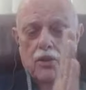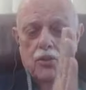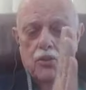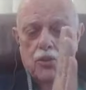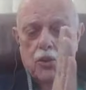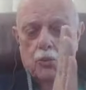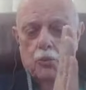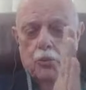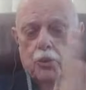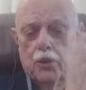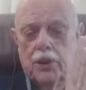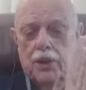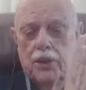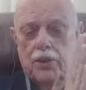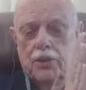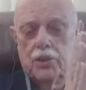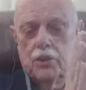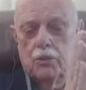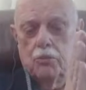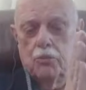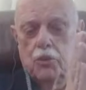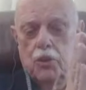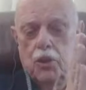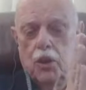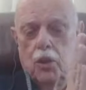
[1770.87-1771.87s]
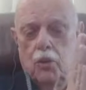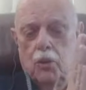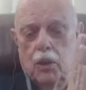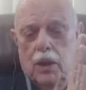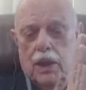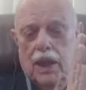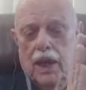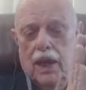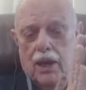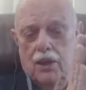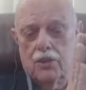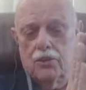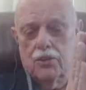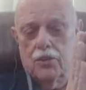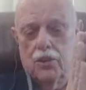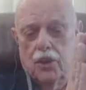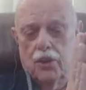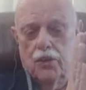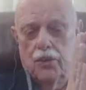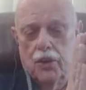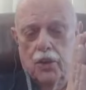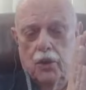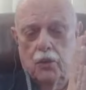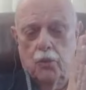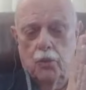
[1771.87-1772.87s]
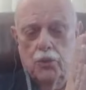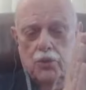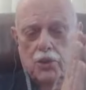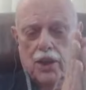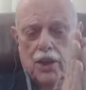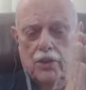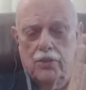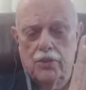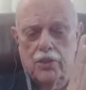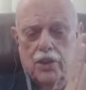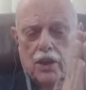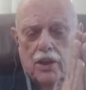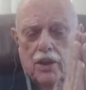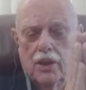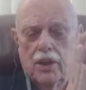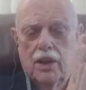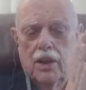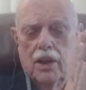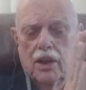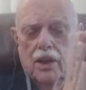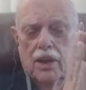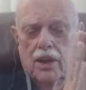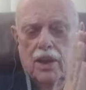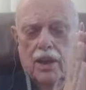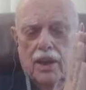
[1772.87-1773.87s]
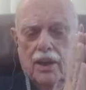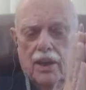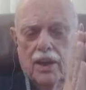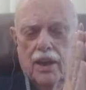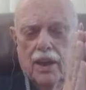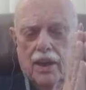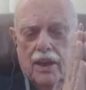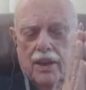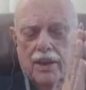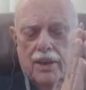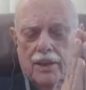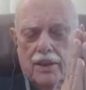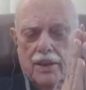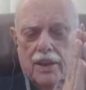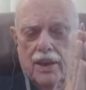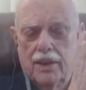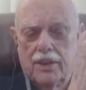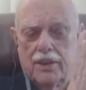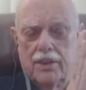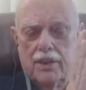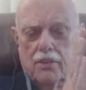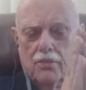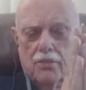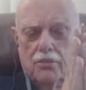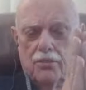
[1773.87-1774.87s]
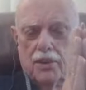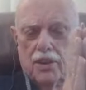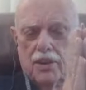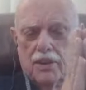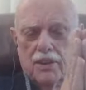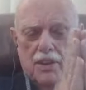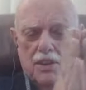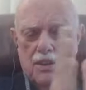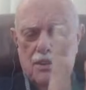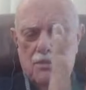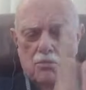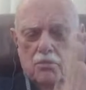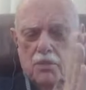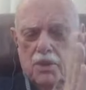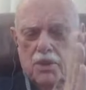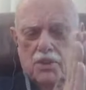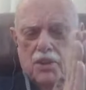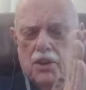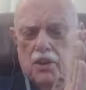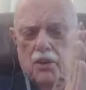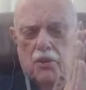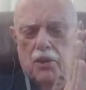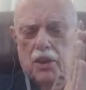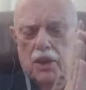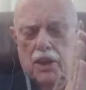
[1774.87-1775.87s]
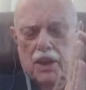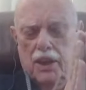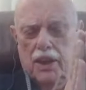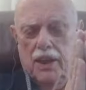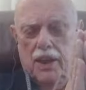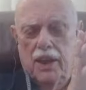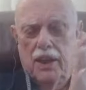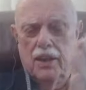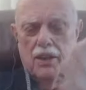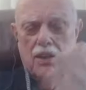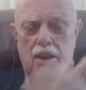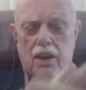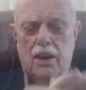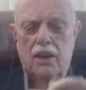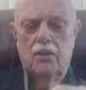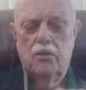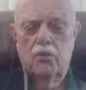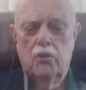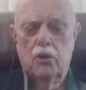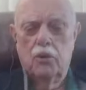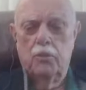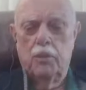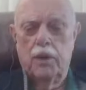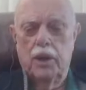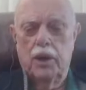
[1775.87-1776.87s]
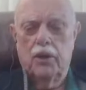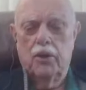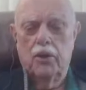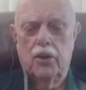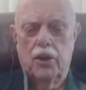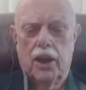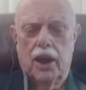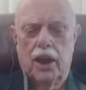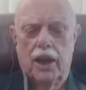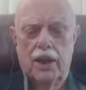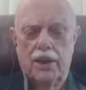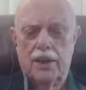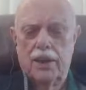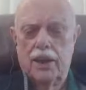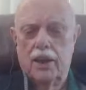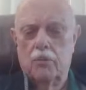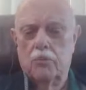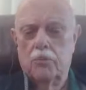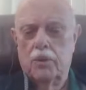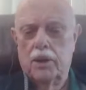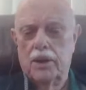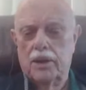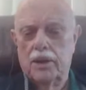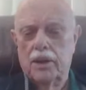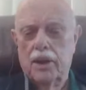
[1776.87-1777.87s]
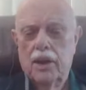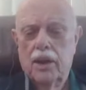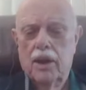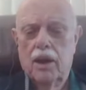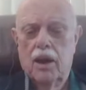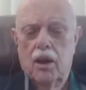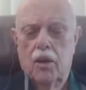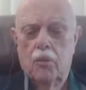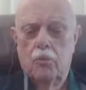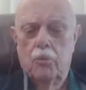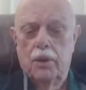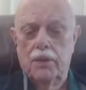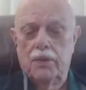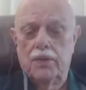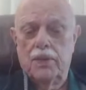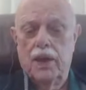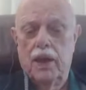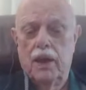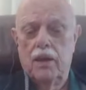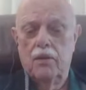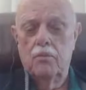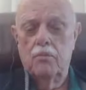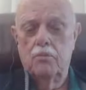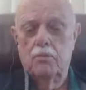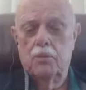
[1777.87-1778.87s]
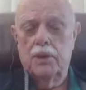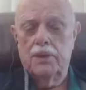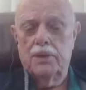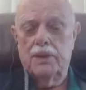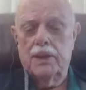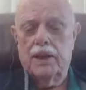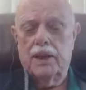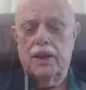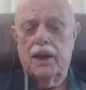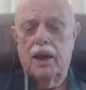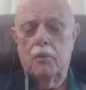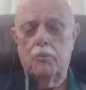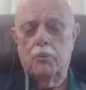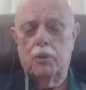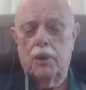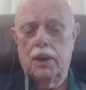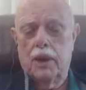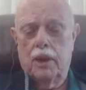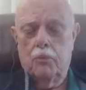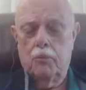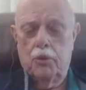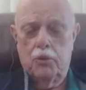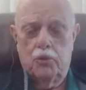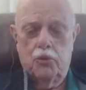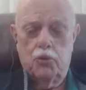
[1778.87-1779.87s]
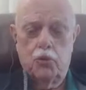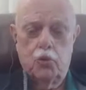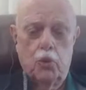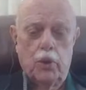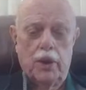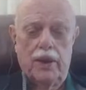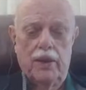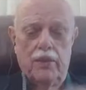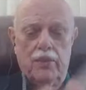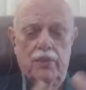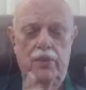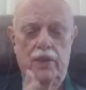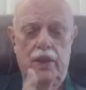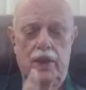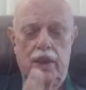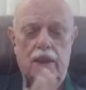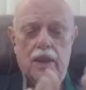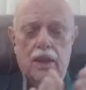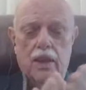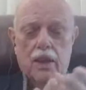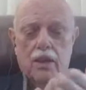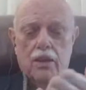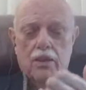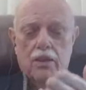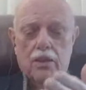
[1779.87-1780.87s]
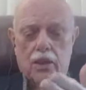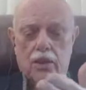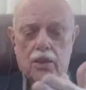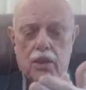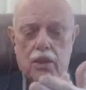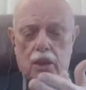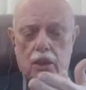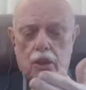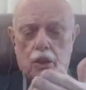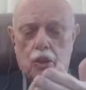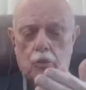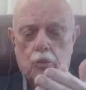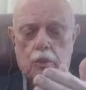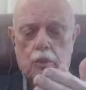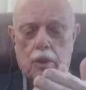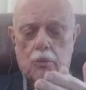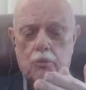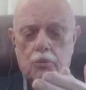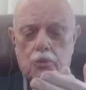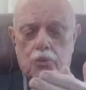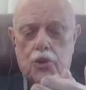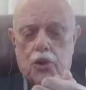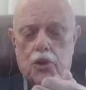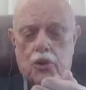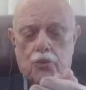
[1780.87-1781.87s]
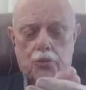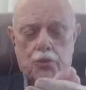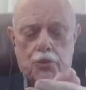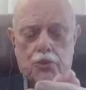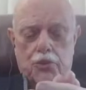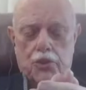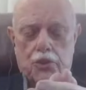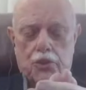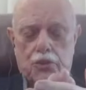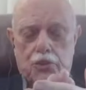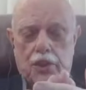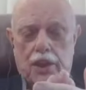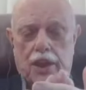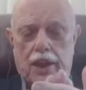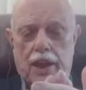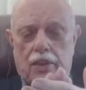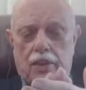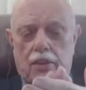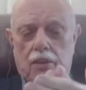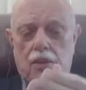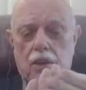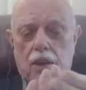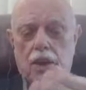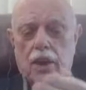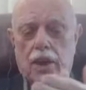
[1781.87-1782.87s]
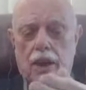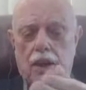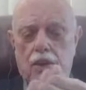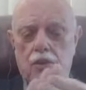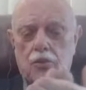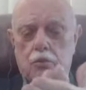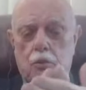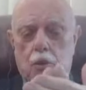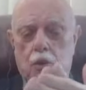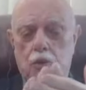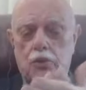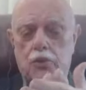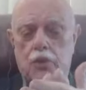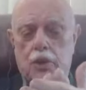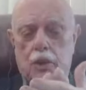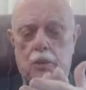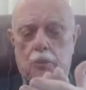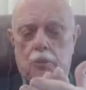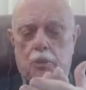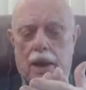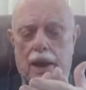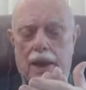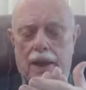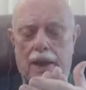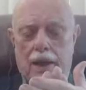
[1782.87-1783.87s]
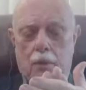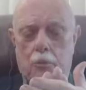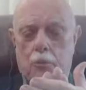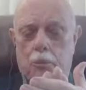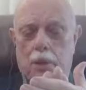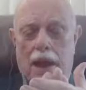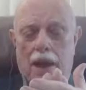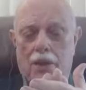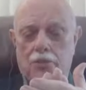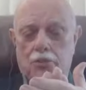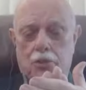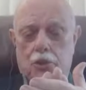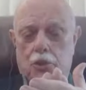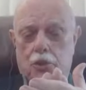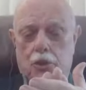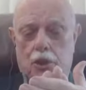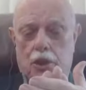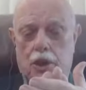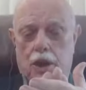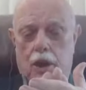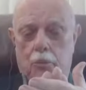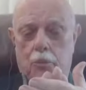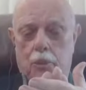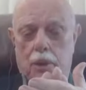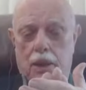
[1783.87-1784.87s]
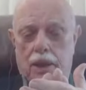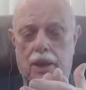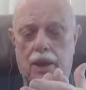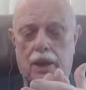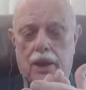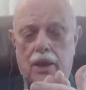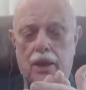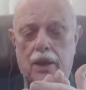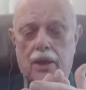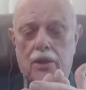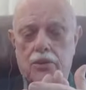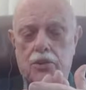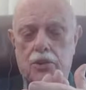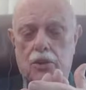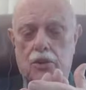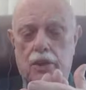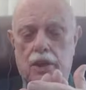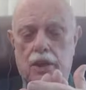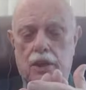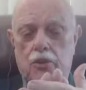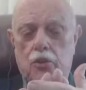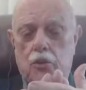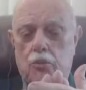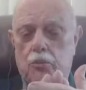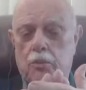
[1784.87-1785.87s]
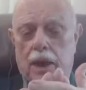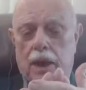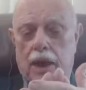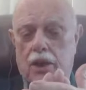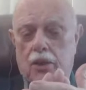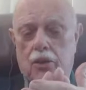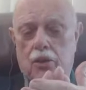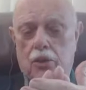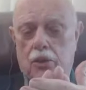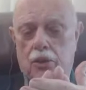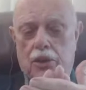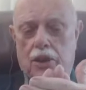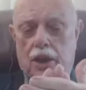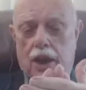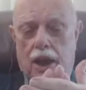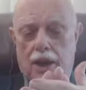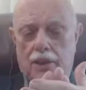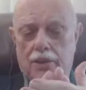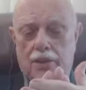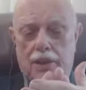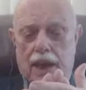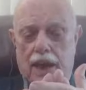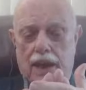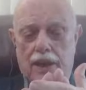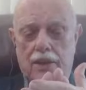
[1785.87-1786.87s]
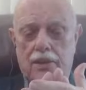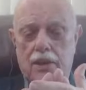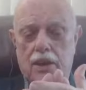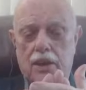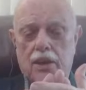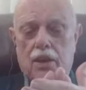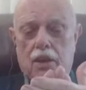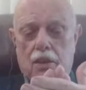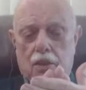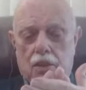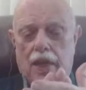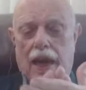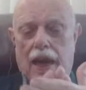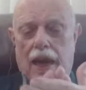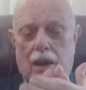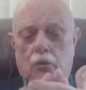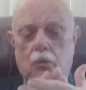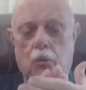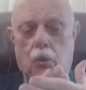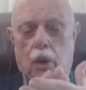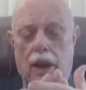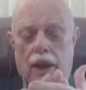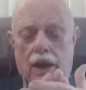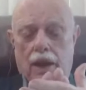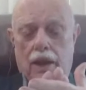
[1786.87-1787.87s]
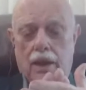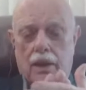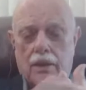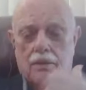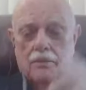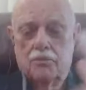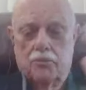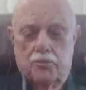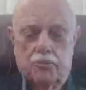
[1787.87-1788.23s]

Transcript: So putting some NOAA locks on there, which has a conductive material in it, would be a good idea. But the coupling between the aluminum surfaces together is mostly by capacitor coupling, so they do make good contact that way.